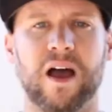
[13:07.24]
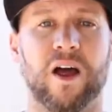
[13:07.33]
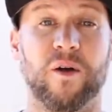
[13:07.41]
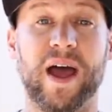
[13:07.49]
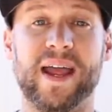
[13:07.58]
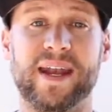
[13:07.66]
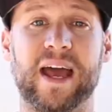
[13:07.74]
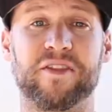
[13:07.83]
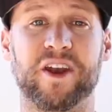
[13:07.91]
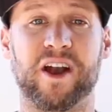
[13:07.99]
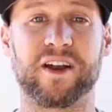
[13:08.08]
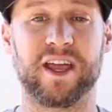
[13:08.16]
All right, now
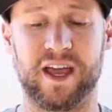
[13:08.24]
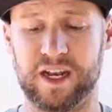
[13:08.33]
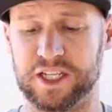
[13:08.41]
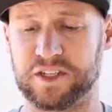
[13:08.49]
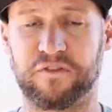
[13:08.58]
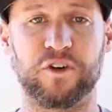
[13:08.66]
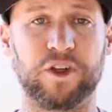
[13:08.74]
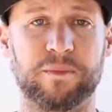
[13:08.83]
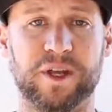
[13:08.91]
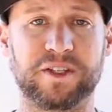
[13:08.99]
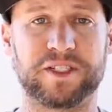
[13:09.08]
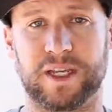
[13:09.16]
that our gun is fully
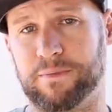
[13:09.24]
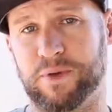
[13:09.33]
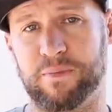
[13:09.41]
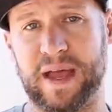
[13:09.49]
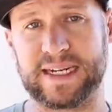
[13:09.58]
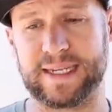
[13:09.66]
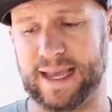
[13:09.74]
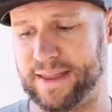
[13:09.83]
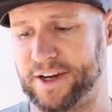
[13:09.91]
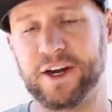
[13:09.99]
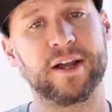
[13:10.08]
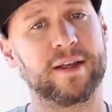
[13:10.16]
built and put back
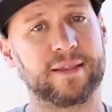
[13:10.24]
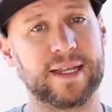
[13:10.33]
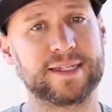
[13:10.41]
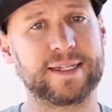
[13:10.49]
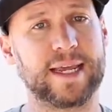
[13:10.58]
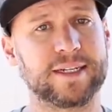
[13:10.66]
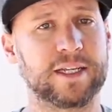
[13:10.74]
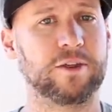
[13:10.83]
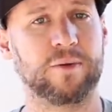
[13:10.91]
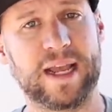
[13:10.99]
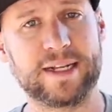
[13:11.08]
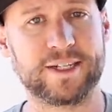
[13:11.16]
together, let's take it to
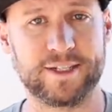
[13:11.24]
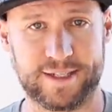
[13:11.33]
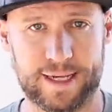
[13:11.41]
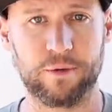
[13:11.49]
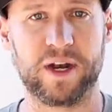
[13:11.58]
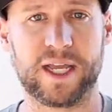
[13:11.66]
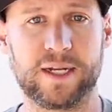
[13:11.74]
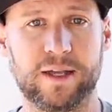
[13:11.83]
the range and see what it can